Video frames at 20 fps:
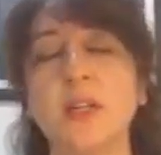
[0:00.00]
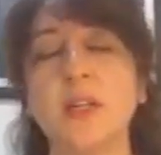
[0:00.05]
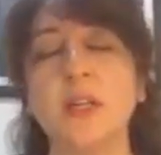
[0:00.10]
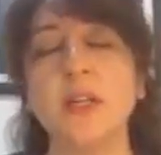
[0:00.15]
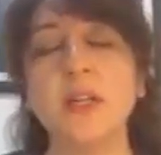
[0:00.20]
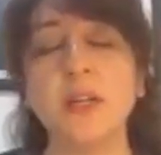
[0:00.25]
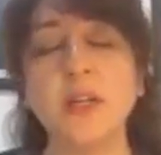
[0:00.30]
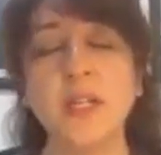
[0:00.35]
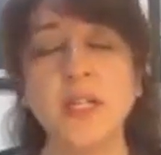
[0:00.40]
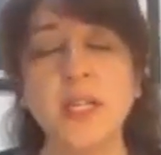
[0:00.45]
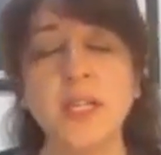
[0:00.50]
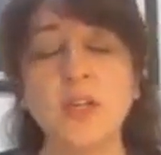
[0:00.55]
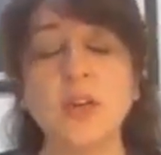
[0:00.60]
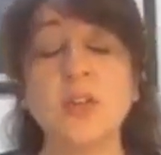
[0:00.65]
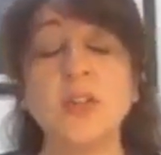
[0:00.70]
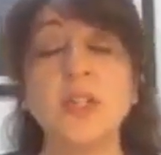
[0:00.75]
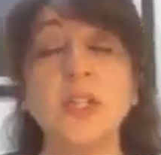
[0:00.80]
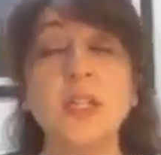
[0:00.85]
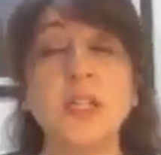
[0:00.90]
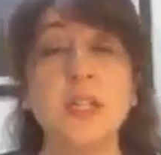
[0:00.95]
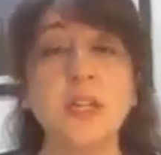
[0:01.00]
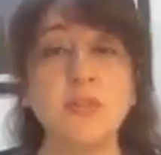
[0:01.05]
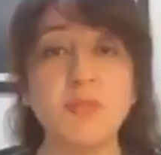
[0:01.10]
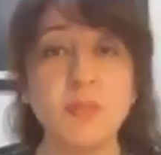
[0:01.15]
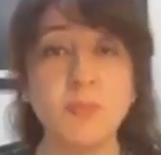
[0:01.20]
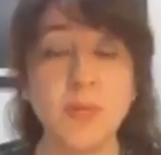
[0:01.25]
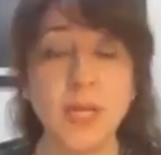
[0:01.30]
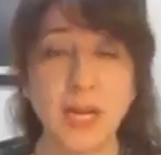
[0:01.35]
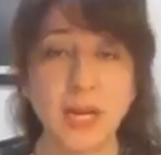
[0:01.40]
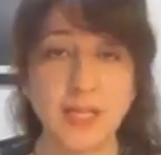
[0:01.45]
learning or the gift
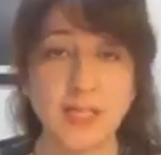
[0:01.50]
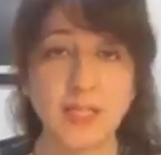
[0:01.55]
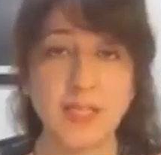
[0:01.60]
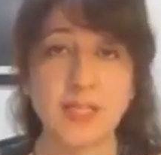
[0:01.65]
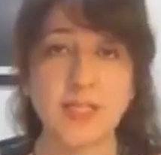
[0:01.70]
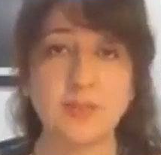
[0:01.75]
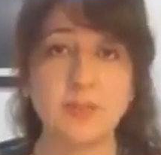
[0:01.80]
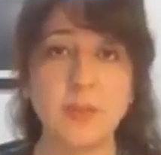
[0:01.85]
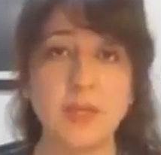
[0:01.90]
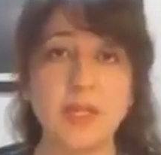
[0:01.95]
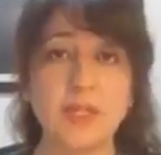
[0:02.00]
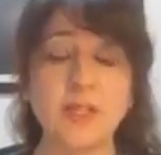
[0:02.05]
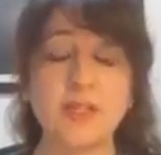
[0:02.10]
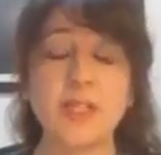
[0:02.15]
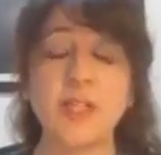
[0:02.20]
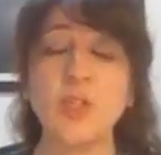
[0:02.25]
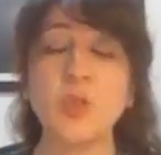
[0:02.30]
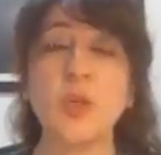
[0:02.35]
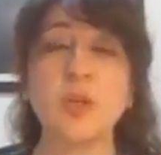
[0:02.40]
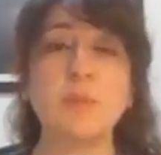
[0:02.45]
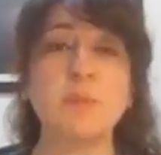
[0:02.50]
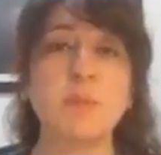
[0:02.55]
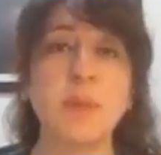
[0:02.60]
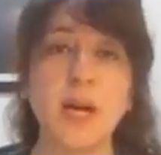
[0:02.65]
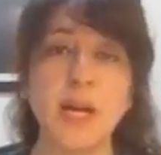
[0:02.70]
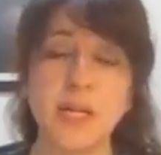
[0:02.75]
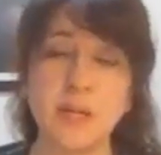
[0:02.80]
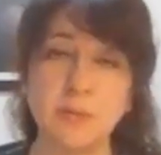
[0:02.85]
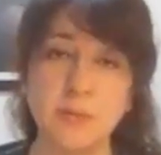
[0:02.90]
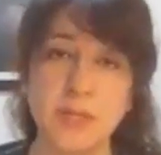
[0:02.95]
behind that experience, and you
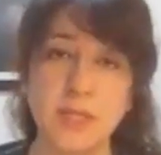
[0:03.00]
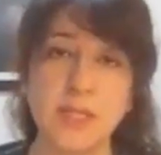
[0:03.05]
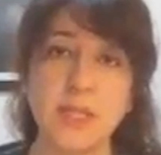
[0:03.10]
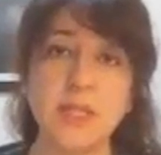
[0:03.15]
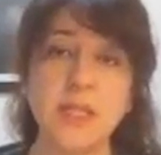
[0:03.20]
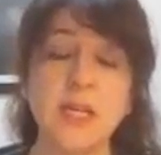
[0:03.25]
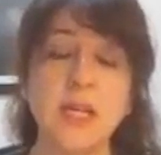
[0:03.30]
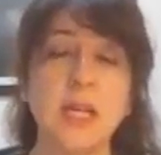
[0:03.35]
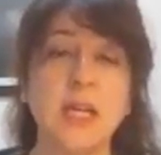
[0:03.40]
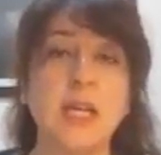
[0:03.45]
imbibe it,